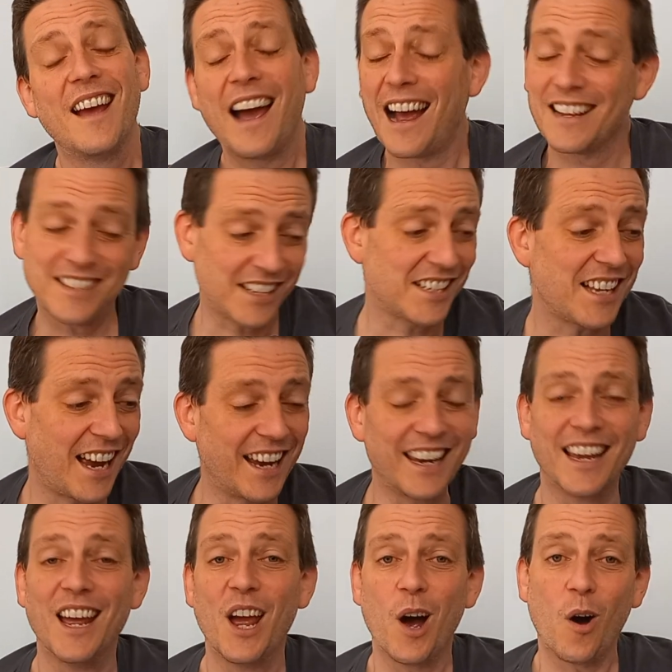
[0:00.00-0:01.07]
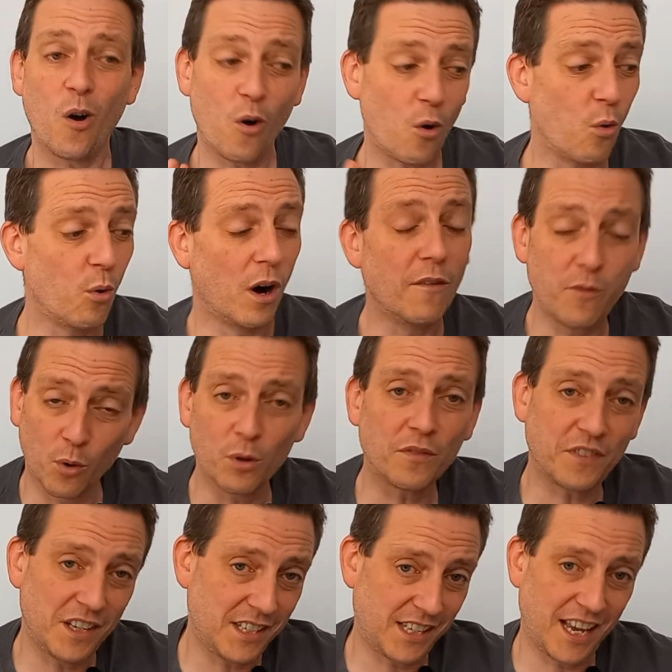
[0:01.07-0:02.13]
As I say, of all of
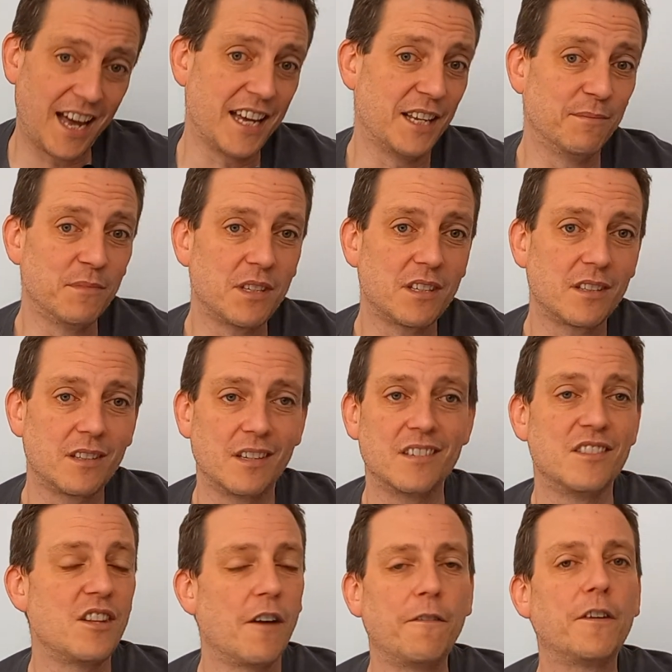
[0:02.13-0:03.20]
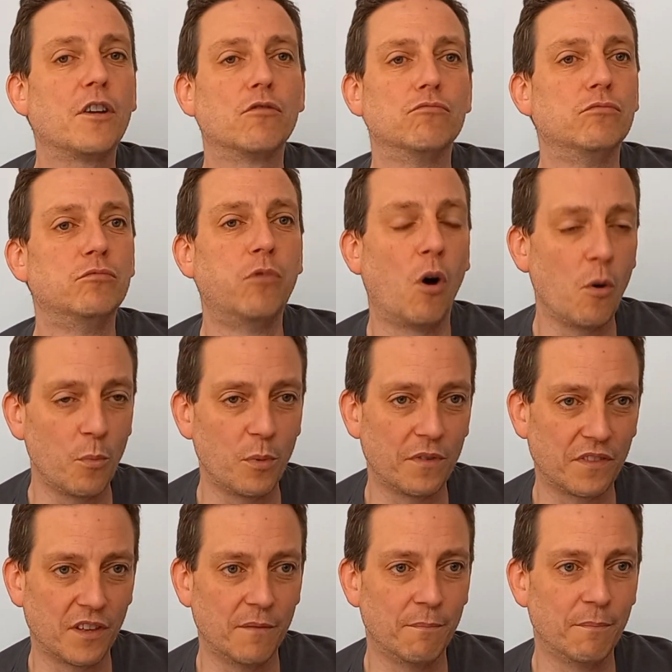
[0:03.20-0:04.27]
these games, there's nothing wrong with
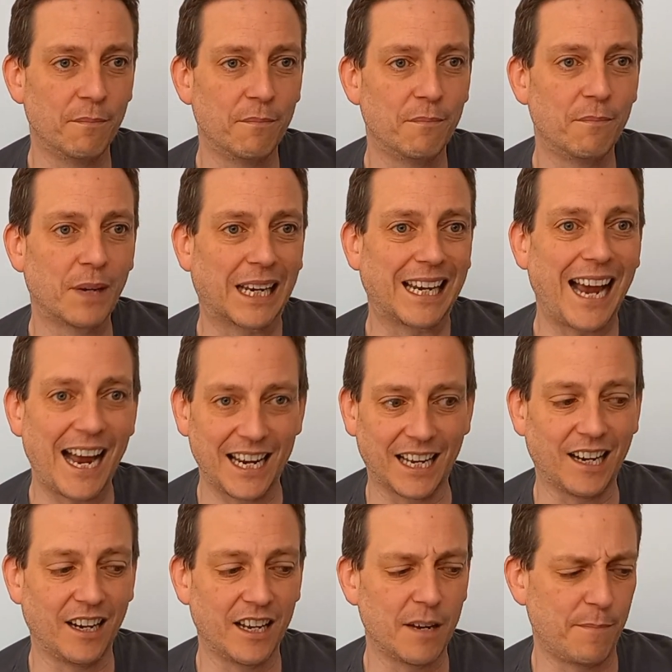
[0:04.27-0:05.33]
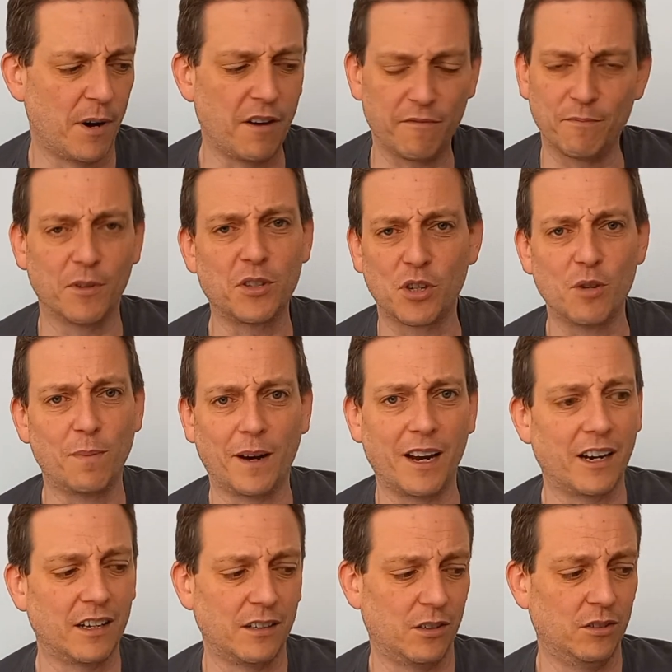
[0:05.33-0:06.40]
them mechanically, apart from the
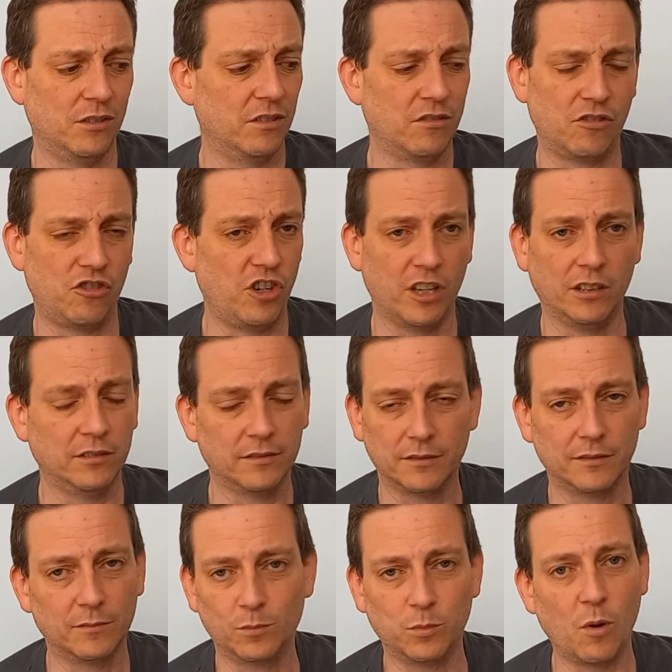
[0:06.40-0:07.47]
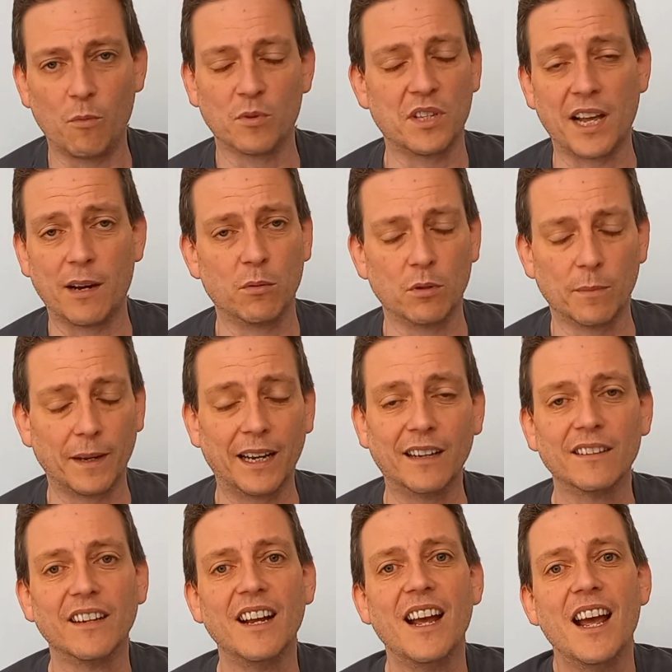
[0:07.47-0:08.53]
2-player on Djinn. What was that all
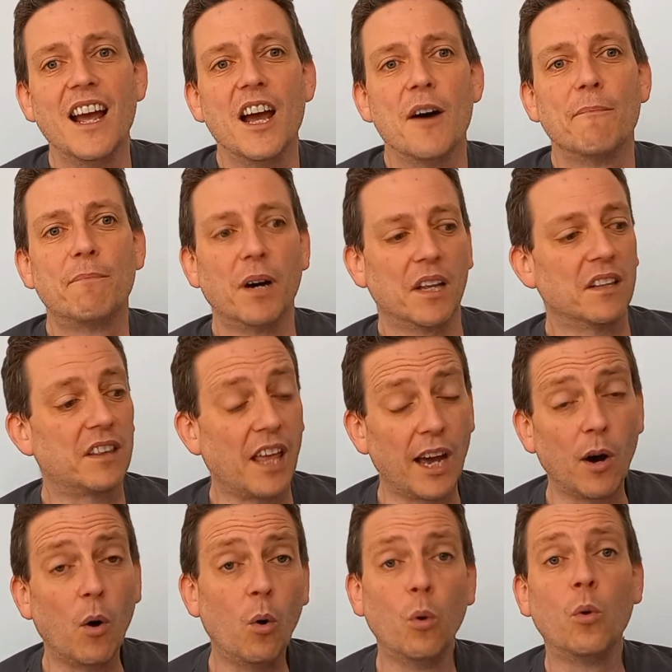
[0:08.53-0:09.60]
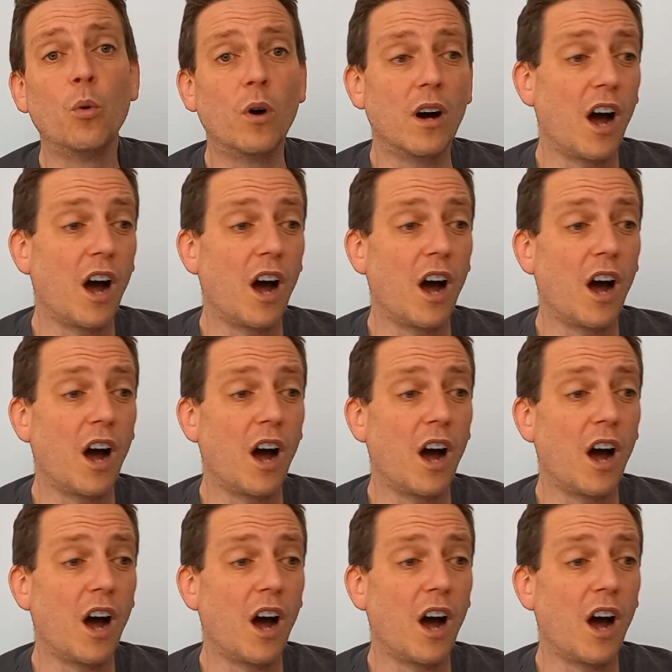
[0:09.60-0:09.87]
about? But they're all